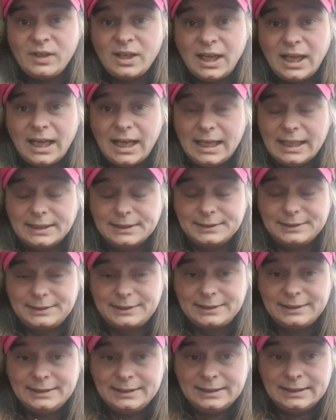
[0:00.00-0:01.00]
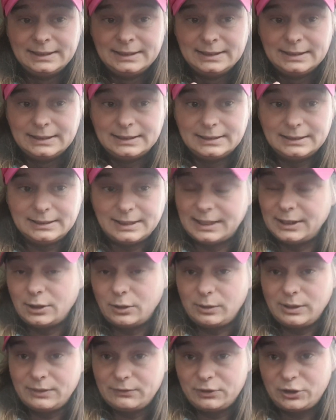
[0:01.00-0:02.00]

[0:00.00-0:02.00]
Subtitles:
and they don't give